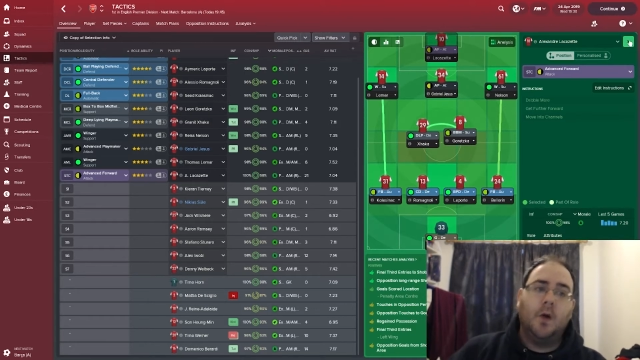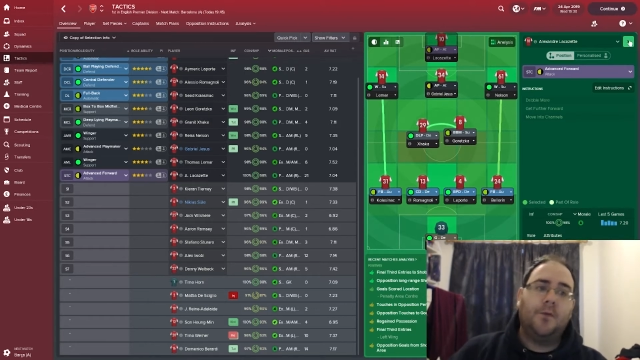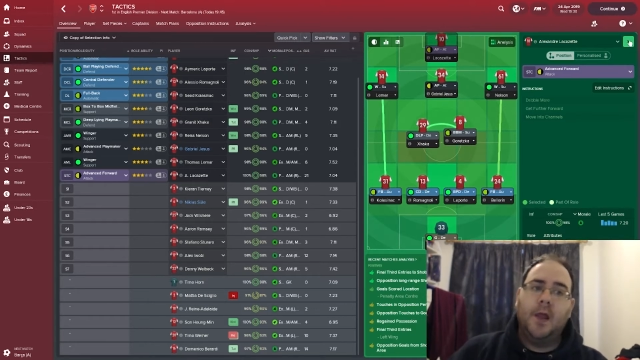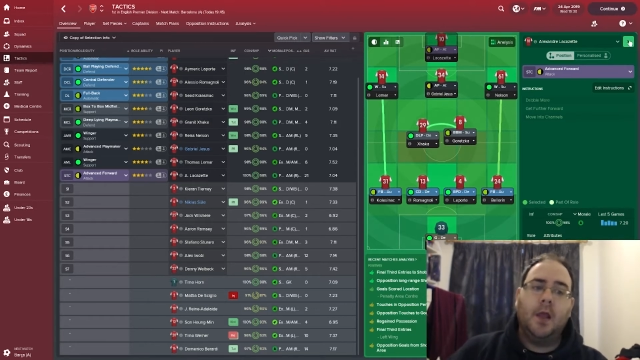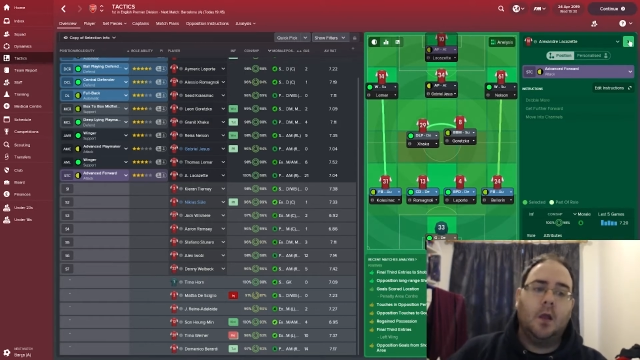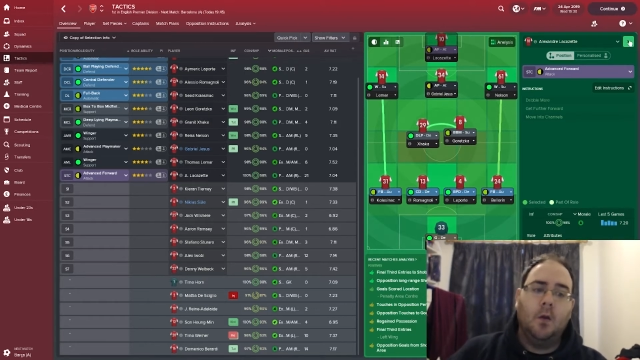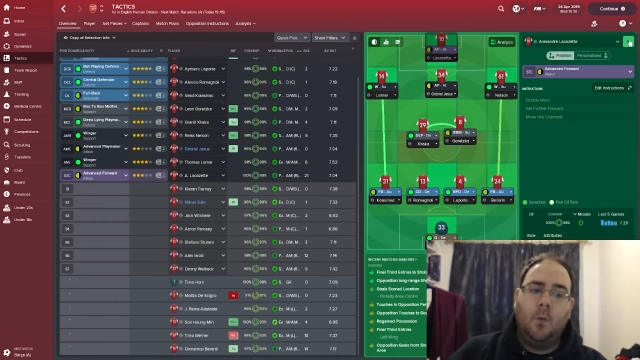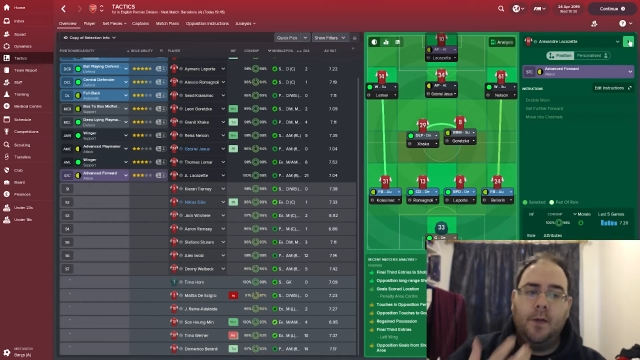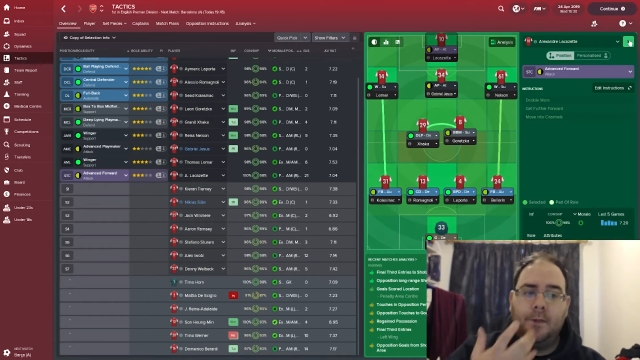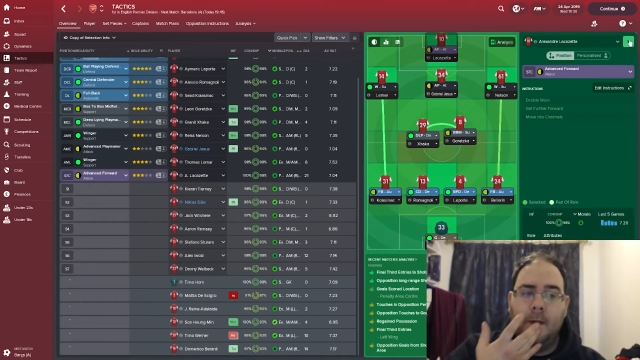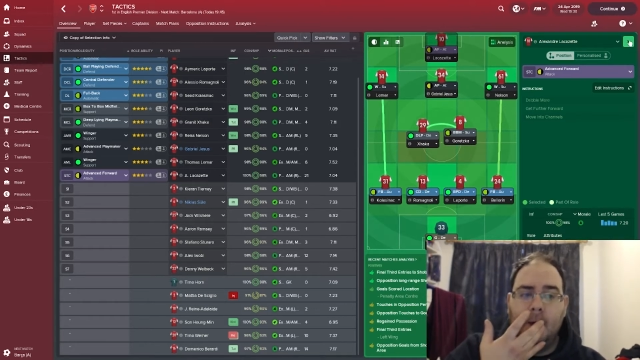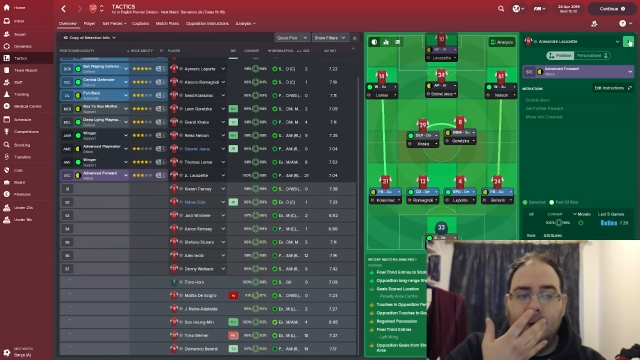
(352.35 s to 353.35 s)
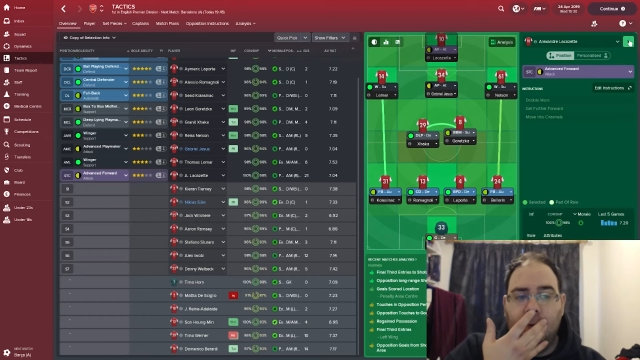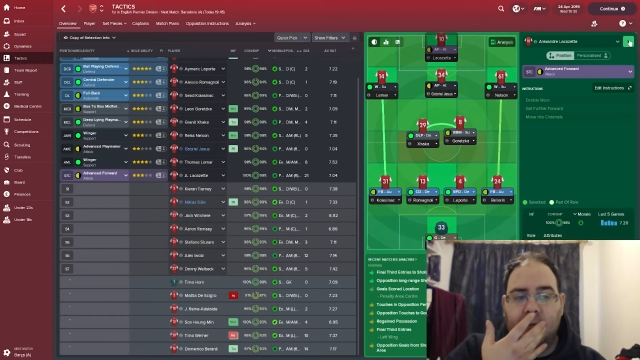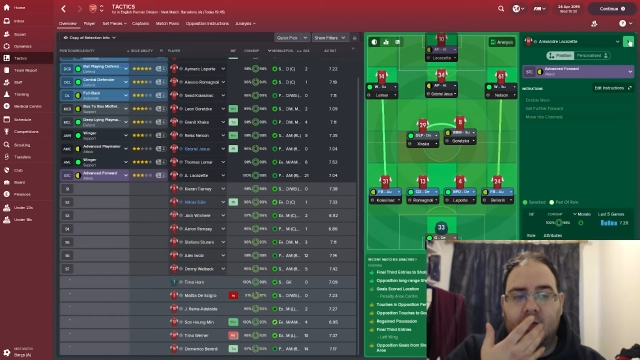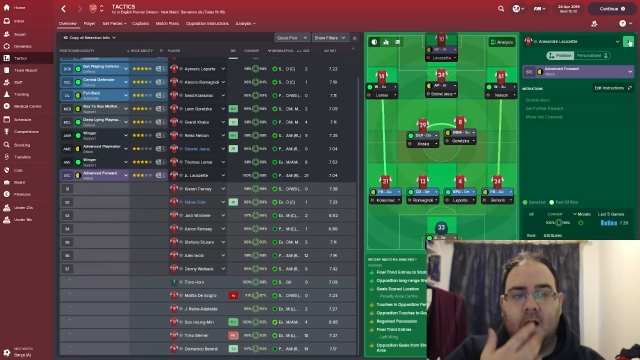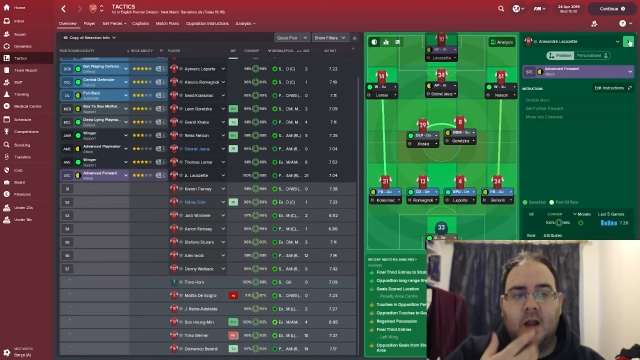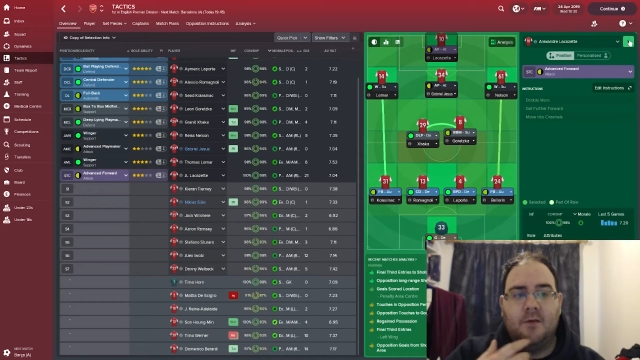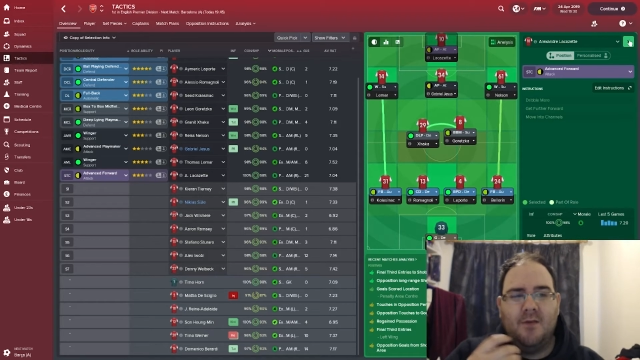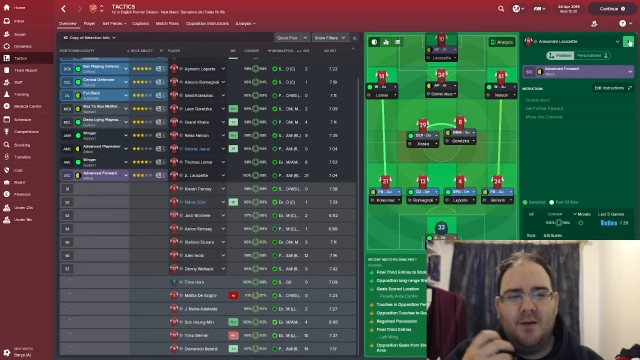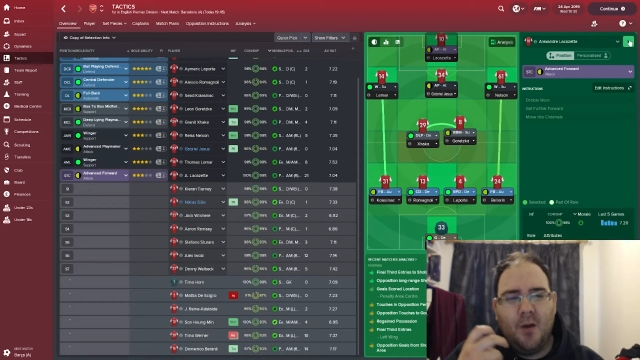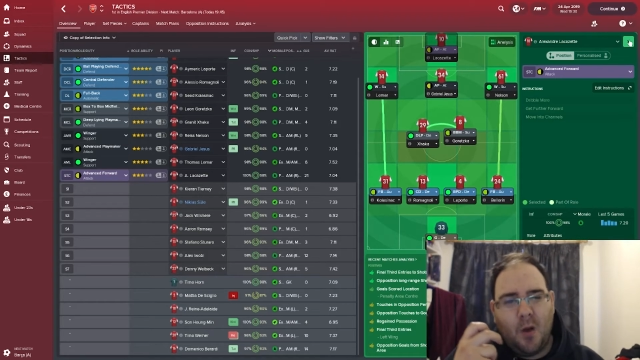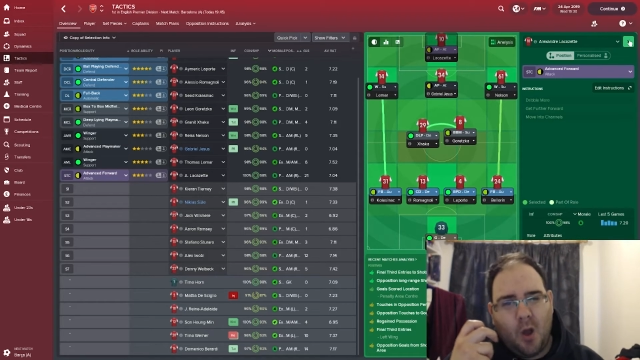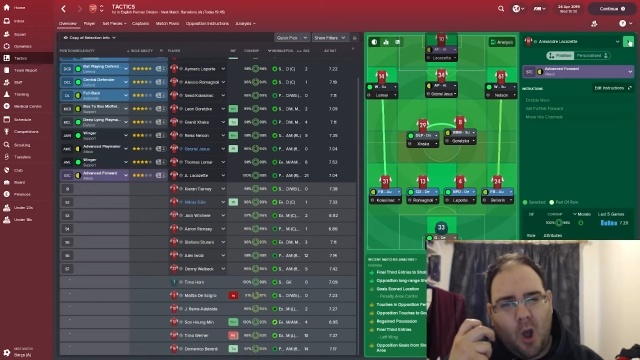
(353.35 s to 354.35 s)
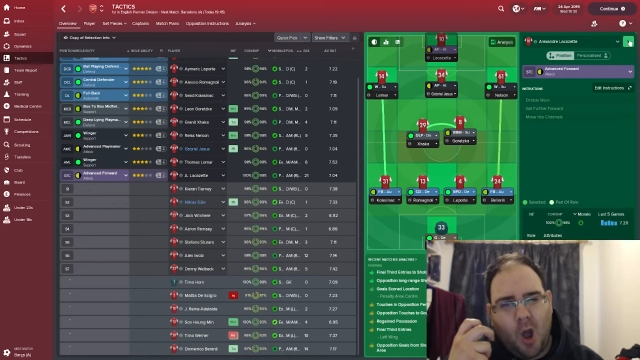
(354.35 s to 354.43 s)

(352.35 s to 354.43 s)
not tinker with kind of